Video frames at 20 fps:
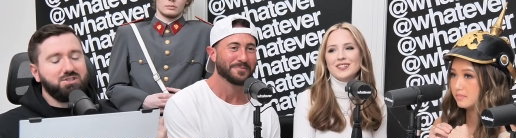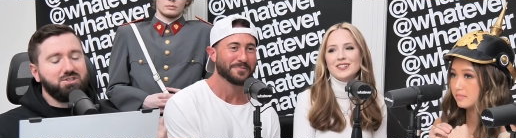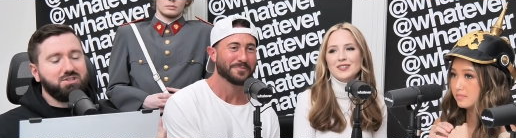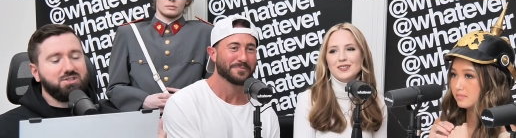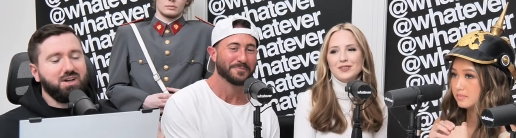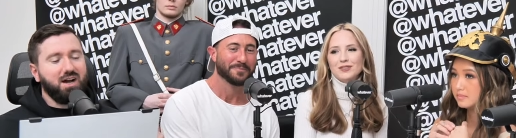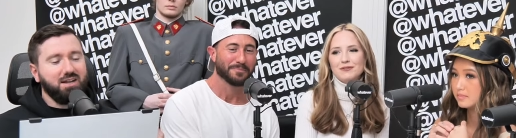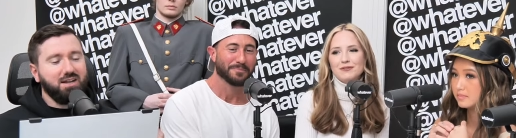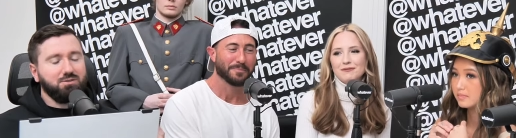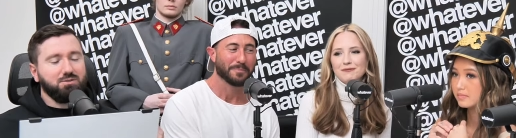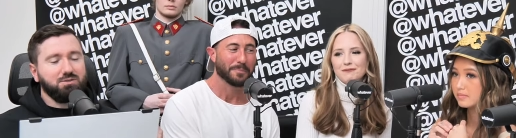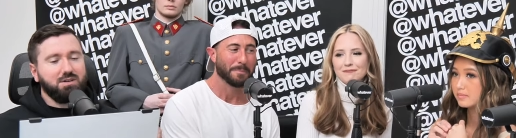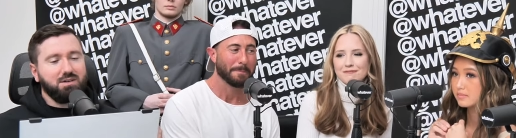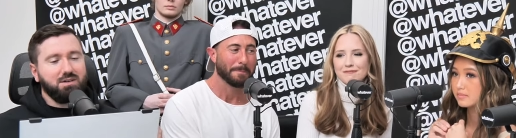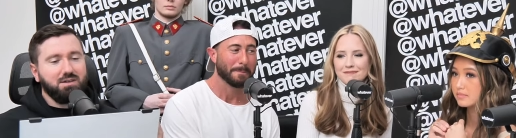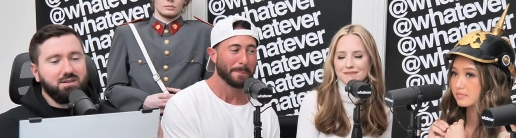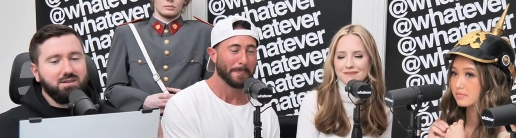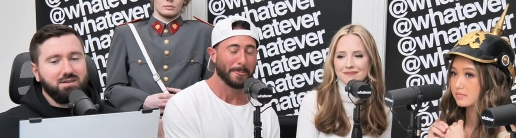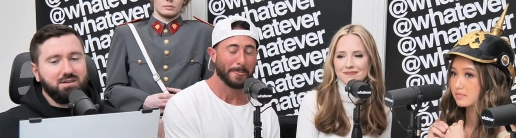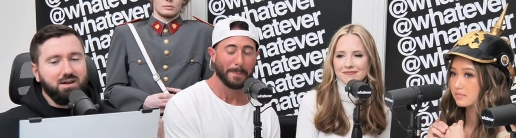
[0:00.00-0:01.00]
Speaker 1: just. I don't
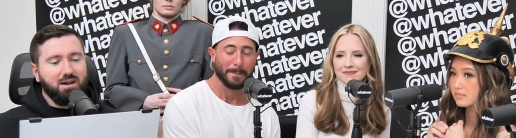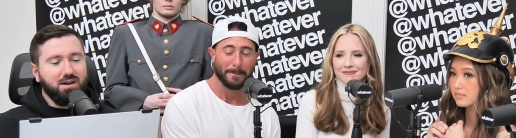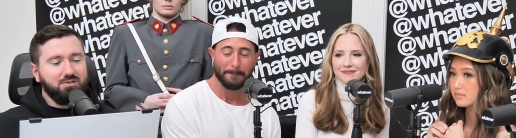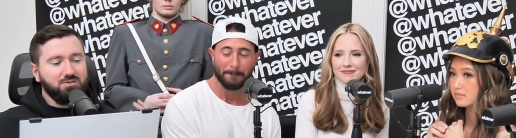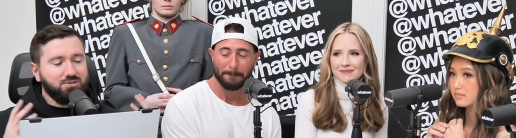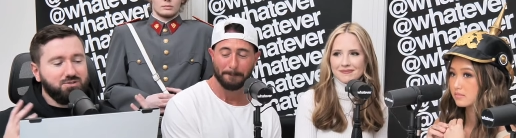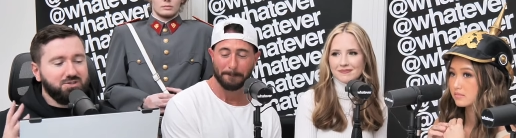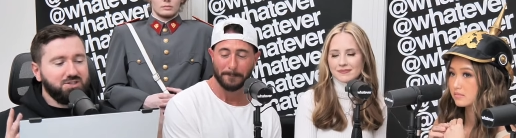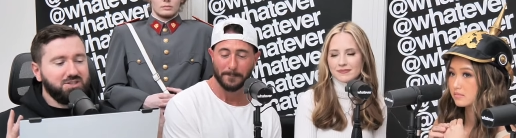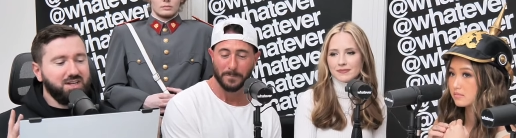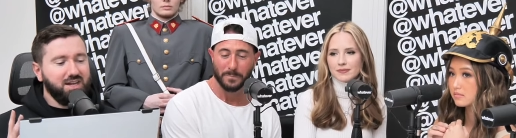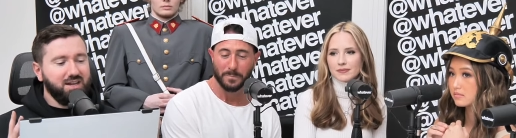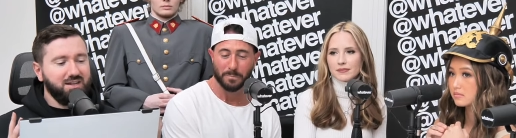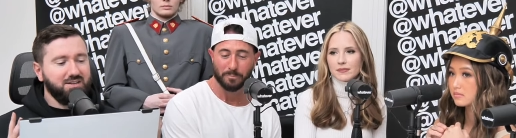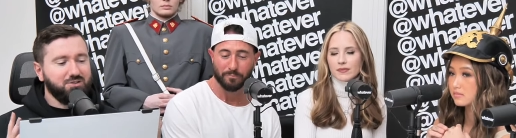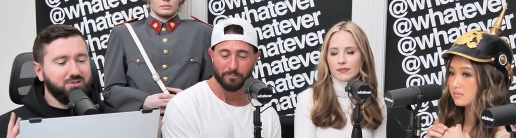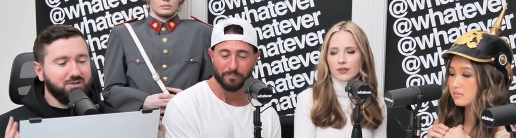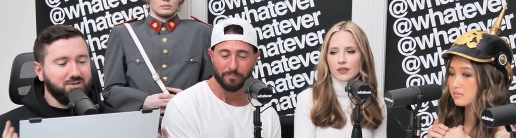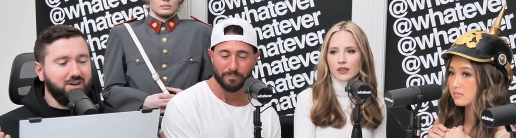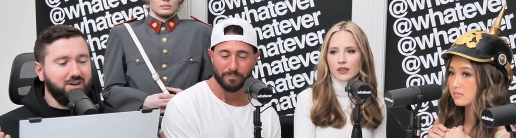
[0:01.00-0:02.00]
understand
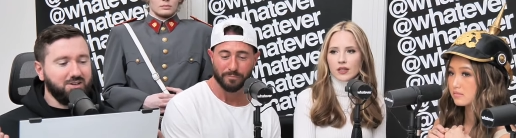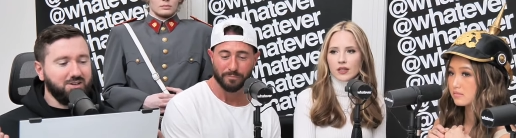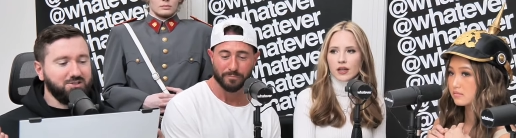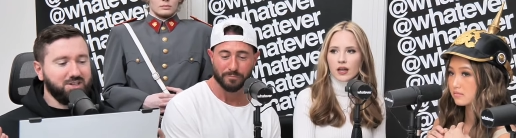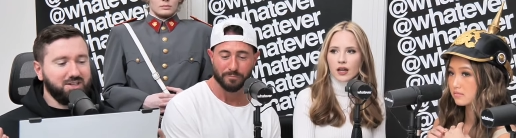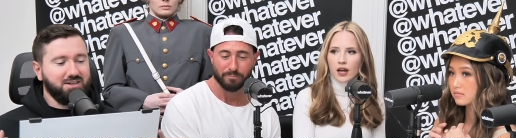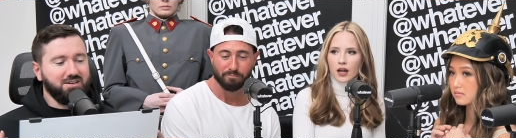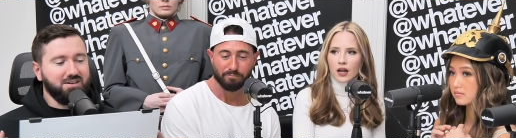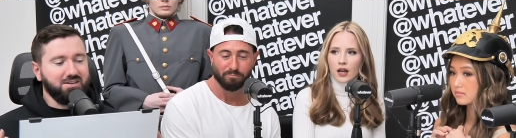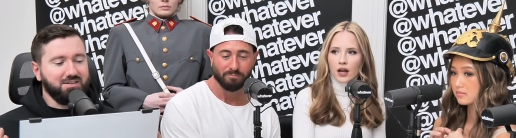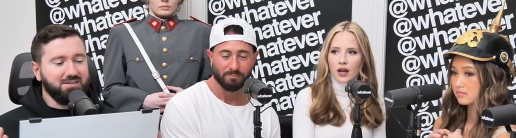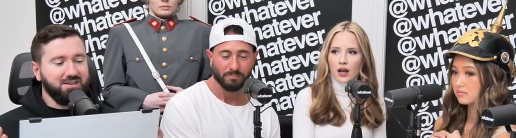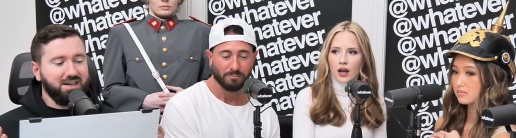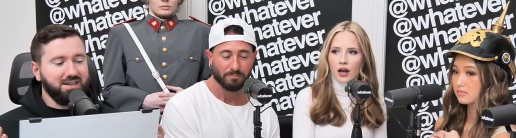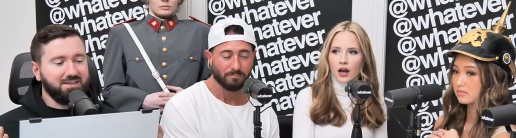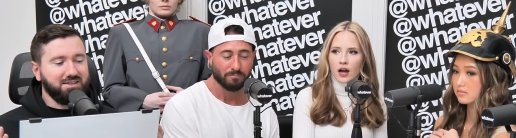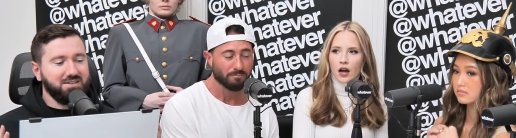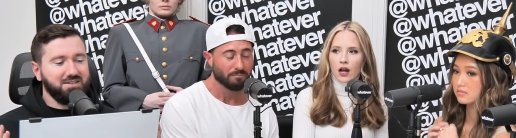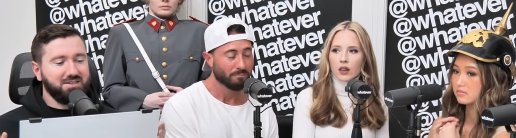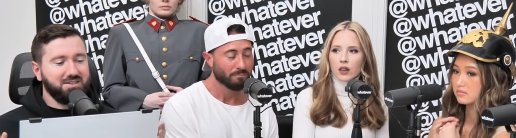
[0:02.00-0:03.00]
your logic here.
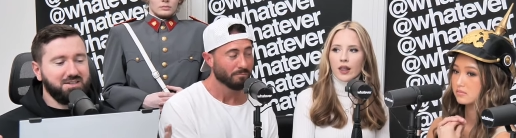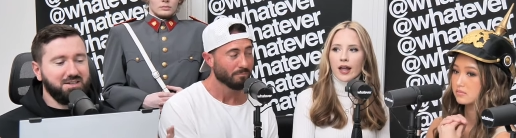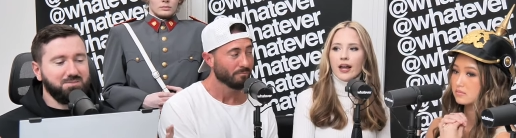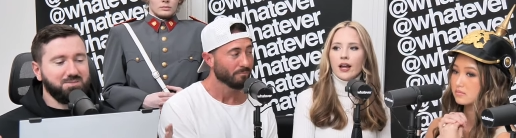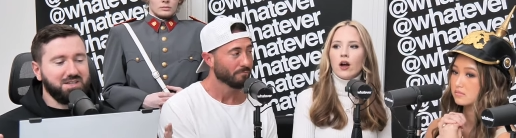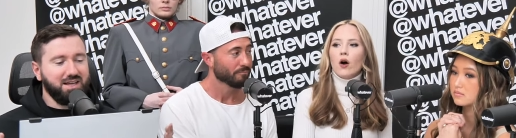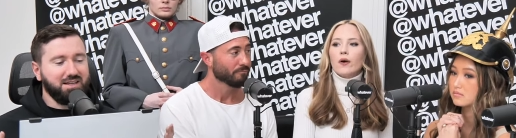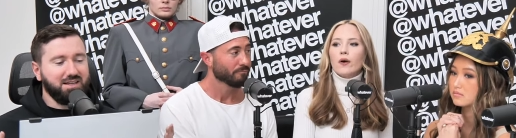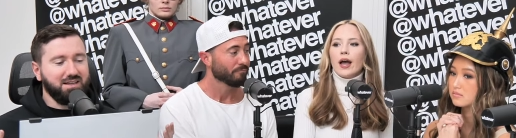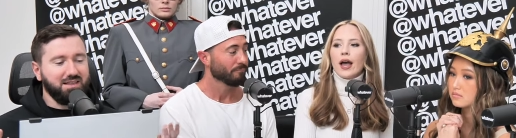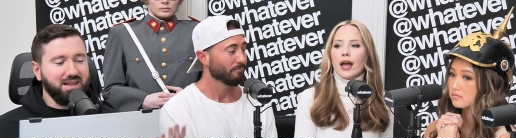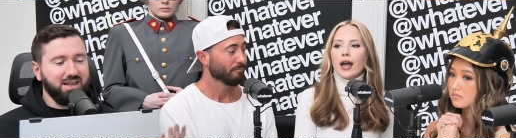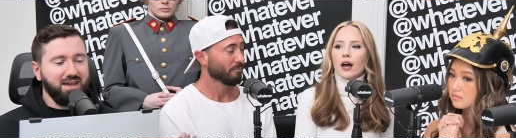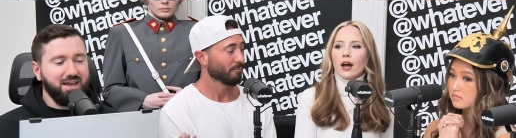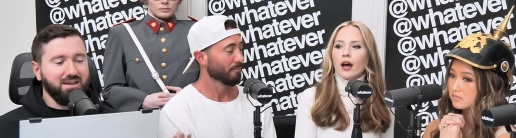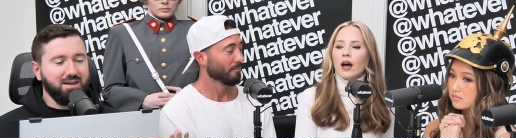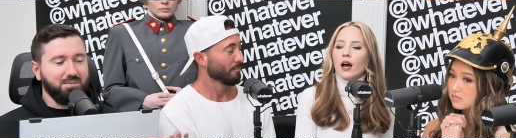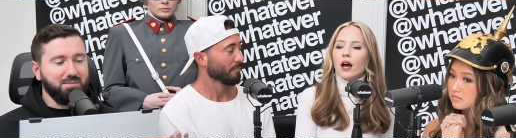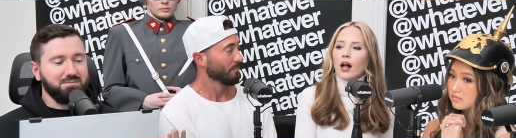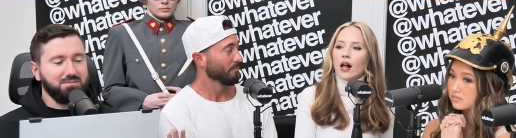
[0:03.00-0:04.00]
Like this seems like, like okay. a
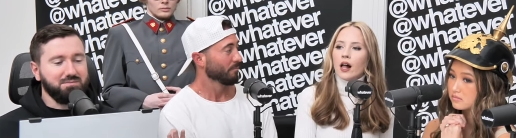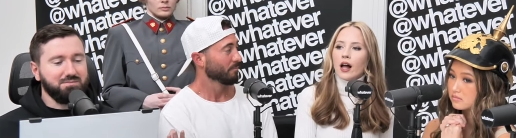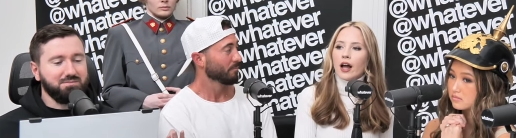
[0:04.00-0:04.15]
layup.